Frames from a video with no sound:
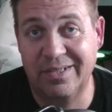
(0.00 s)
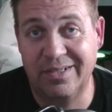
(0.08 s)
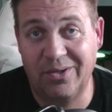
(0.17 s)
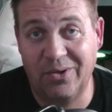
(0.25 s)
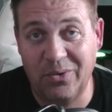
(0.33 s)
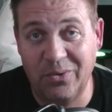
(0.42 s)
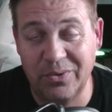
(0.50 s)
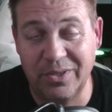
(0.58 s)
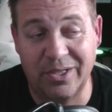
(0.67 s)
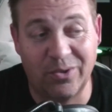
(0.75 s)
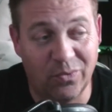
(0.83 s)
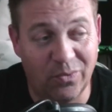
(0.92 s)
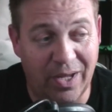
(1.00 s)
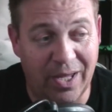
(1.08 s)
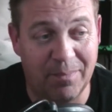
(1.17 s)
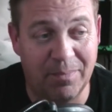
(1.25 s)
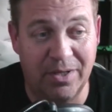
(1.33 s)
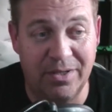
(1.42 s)
Holy
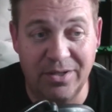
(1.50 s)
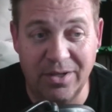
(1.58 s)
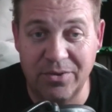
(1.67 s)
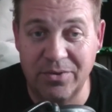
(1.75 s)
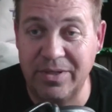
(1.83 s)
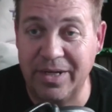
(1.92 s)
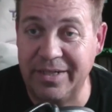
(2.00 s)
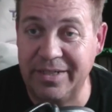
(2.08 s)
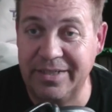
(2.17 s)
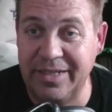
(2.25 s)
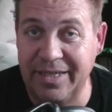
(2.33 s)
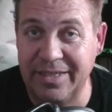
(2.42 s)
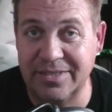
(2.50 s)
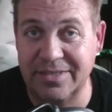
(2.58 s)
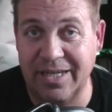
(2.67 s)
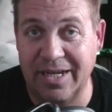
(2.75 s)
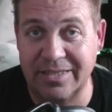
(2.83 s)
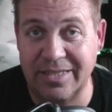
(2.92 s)
crap. Another 90 days
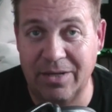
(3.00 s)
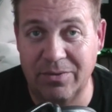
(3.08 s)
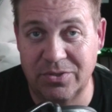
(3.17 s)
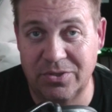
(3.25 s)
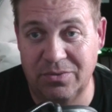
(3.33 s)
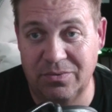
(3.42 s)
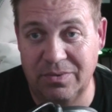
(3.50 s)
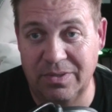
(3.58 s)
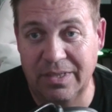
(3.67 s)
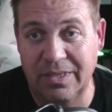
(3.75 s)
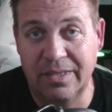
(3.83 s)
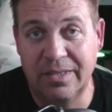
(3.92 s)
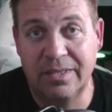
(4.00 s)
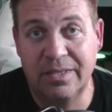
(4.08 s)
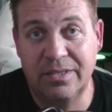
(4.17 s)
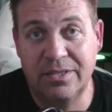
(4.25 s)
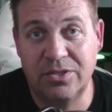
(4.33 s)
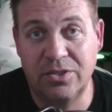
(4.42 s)
knocked out soon.
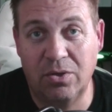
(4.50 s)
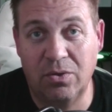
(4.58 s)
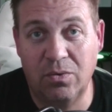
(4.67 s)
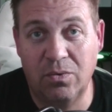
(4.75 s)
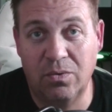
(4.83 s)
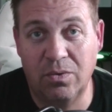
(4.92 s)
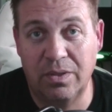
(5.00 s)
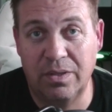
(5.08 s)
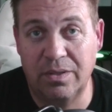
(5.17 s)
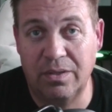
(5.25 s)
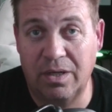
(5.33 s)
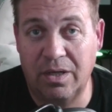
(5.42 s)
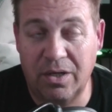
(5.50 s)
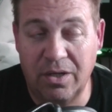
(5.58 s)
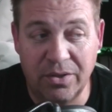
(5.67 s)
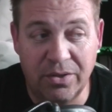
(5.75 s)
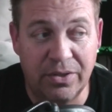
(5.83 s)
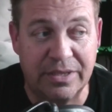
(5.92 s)
So
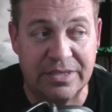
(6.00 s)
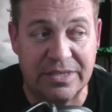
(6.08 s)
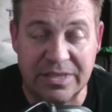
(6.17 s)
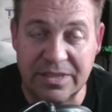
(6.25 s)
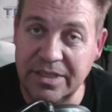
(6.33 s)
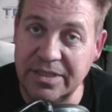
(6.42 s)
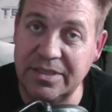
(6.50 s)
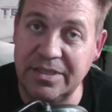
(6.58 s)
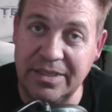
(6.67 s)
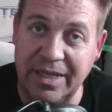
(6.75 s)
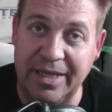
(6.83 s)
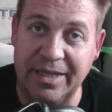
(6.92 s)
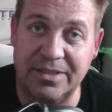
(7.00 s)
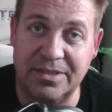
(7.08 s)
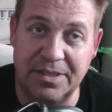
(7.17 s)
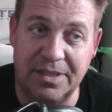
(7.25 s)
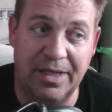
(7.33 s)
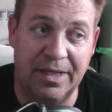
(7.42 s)
160 days
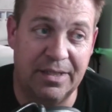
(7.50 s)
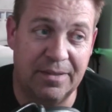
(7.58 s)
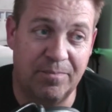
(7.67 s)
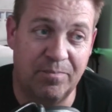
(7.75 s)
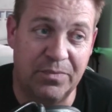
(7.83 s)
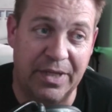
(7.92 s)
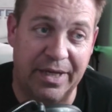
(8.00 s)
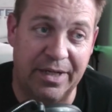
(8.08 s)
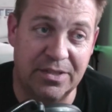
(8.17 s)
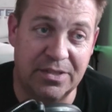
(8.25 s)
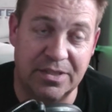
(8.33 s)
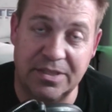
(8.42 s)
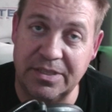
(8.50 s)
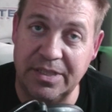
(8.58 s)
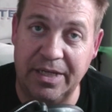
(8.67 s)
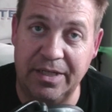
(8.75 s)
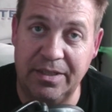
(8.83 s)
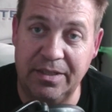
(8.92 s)
today. That is
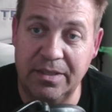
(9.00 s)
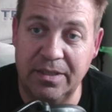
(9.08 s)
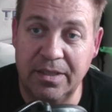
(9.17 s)
insane.